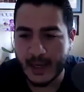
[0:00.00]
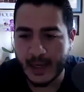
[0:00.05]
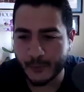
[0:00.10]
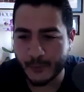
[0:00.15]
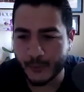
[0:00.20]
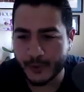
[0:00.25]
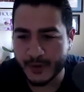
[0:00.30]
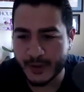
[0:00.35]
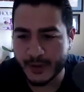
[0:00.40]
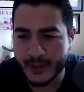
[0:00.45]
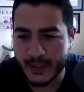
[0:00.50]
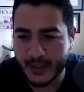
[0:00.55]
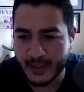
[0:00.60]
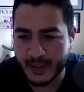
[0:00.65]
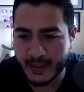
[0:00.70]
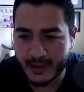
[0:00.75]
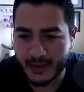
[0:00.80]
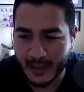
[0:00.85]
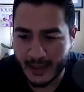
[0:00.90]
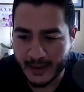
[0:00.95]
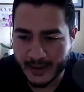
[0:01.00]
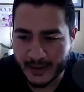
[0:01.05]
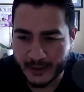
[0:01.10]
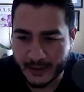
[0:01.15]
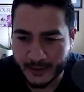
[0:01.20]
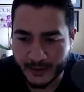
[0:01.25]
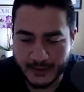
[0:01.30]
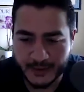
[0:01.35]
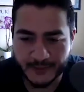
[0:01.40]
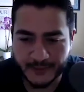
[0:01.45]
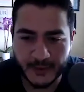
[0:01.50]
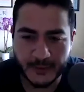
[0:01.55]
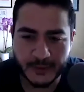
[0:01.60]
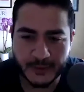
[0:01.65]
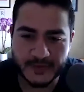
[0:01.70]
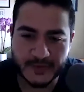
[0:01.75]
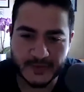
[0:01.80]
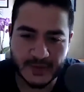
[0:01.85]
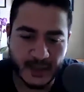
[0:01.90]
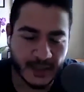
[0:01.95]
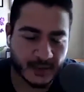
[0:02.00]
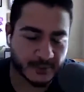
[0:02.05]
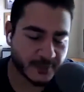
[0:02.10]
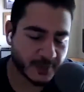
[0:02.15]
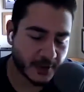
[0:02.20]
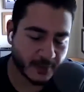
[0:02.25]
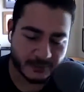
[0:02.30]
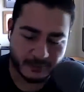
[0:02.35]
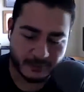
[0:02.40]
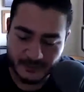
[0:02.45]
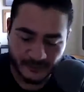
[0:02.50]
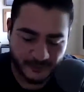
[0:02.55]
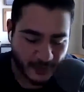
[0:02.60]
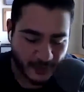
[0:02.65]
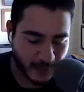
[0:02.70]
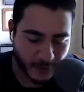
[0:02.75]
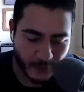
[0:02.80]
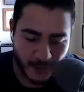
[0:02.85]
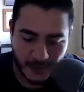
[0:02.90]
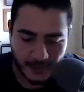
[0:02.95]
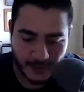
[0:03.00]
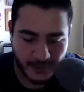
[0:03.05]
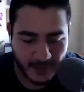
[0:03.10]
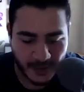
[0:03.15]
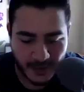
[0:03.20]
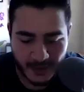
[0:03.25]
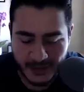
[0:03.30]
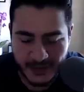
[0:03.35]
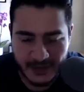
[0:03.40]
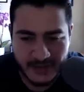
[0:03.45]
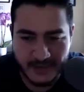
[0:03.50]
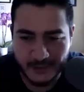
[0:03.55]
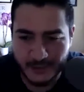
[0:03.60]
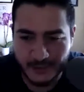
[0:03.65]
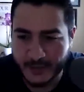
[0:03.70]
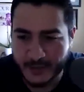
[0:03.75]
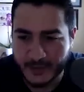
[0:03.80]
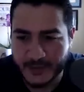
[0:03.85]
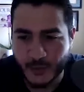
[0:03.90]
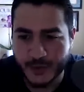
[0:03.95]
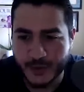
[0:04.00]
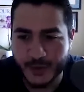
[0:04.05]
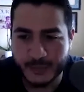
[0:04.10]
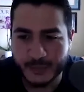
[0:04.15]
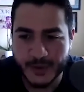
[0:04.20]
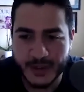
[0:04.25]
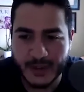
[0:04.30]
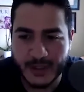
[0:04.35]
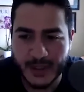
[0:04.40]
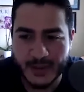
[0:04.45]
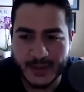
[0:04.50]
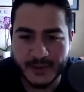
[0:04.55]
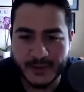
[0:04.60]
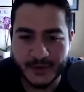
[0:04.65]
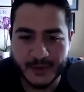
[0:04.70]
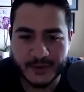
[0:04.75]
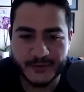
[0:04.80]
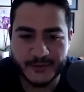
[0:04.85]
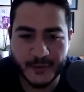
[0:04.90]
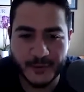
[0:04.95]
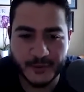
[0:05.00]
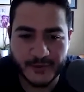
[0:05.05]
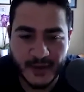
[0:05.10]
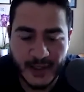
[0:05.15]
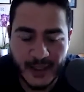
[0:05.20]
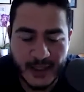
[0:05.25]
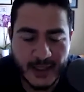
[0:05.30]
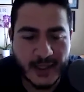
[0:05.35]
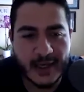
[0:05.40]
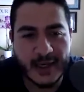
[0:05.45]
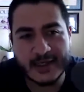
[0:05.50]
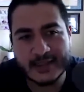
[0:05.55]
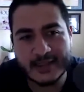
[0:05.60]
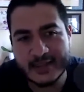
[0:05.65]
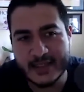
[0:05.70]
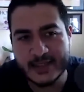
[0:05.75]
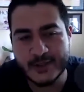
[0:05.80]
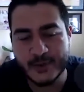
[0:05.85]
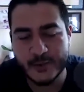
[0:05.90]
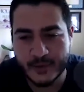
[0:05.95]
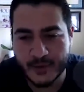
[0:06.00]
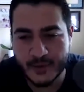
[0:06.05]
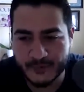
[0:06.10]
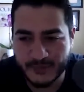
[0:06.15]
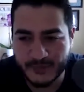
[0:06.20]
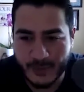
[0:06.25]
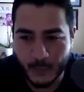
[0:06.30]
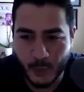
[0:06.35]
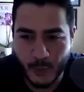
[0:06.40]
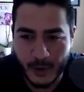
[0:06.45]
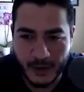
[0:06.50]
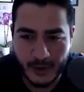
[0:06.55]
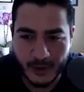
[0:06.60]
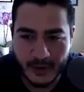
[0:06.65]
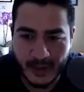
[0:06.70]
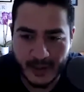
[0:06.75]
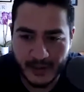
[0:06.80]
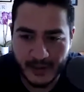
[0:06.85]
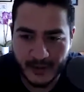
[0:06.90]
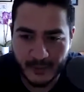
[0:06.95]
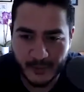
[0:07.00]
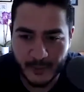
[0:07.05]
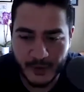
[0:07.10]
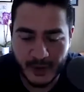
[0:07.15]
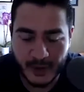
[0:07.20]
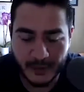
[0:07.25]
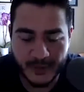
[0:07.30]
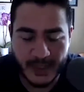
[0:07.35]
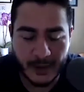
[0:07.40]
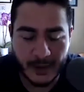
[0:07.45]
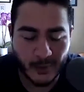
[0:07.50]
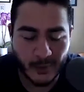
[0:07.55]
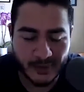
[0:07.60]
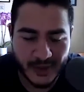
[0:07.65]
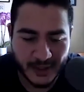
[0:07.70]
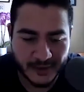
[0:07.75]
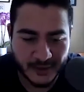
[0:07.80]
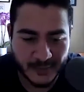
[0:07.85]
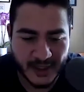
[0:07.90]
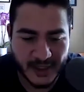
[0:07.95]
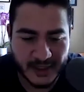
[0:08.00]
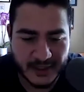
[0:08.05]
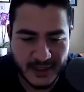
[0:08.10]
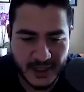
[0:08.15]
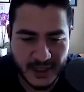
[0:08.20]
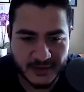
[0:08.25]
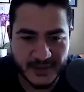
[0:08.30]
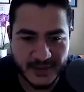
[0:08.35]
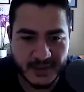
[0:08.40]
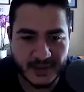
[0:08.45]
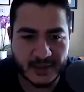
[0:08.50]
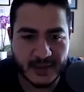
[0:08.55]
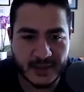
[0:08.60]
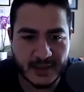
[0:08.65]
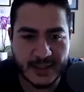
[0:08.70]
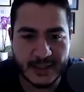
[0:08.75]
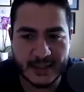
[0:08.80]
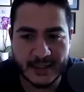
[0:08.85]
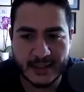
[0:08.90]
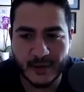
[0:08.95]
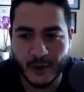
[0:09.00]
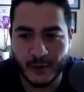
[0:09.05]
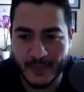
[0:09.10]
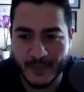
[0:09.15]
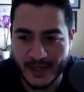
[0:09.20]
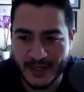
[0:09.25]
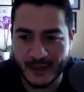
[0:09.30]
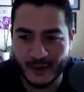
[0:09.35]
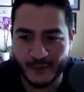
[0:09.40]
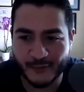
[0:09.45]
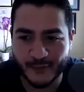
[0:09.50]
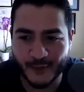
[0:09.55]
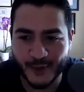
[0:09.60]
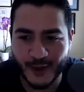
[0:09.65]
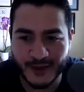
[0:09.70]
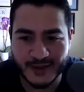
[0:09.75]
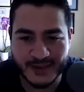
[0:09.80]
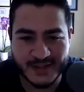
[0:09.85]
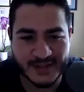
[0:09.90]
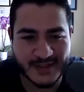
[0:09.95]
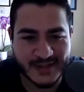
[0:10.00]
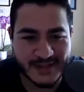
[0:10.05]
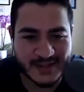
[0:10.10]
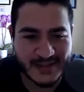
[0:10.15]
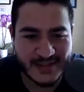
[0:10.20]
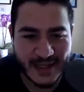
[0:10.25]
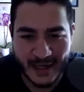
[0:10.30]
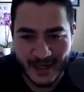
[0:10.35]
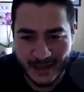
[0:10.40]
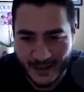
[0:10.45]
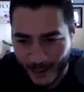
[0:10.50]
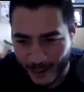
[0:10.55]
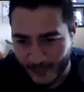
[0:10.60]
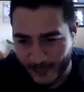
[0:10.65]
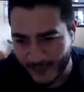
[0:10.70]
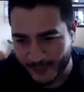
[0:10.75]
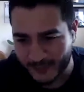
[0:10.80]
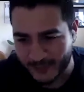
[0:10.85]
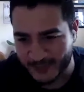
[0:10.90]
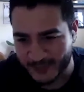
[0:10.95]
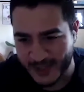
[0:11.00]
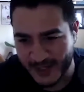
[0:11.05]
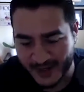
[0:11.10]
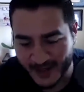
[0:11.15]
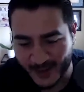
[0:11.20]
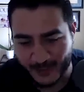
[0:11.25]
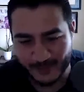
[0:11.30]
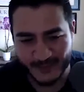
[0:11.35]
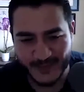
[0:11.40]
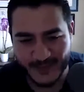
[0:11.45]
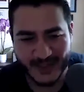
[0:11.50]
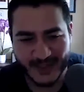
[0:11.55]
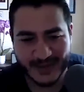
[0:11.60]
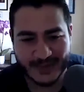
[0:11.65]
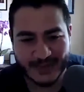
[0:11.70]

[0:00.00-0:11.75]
I'd encourage folks, follow on Instagram and Twitter, but I'd encourage folks, stay tuned in February. Got another book coming out with Dr. Micah Johnson called Medicare for All, A Citizen's Guide. I hope folks will check it out.